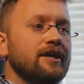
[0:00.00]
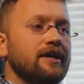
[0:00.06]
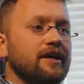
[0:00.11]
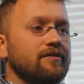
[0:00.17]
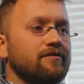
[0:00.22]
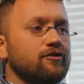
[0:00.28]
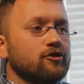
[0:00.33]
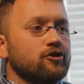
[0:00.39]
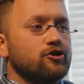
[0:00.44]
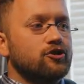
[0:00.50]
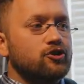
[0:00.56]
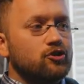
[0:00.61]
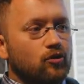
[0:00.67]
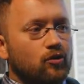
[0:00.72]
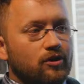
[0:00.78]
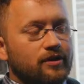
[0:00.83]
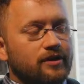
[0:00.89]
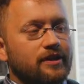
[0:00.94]
if you're
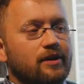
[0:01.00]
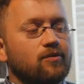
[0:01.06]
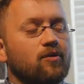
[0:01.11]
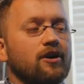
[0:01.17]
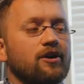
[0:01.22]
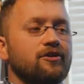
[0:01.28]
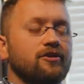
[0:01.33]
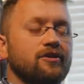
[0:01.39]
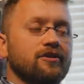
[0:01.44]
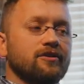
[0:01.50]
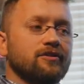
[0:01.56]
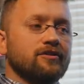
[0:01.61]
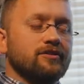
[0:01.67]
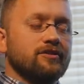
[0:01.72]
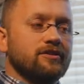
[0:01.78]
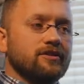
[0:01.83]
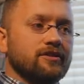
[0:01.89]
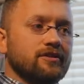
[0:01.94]
short, they want you
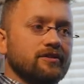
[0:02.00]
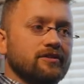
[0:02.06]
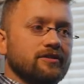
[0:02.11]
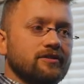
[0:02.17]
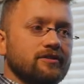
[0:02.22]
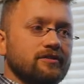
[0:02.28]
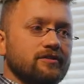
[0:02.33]
to